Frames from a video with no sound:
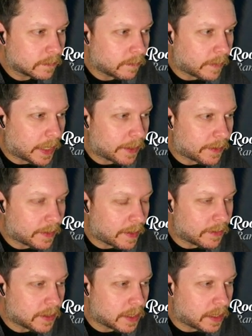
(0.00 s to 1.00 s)
Minus
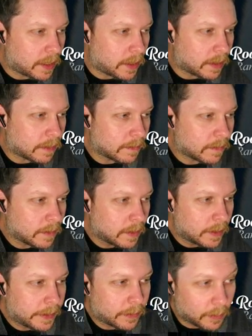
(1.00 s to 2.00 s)

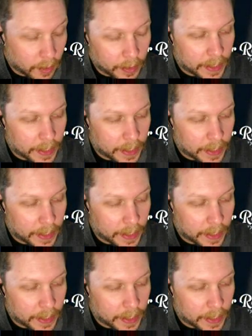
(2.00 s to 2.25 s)
17. So we'll go to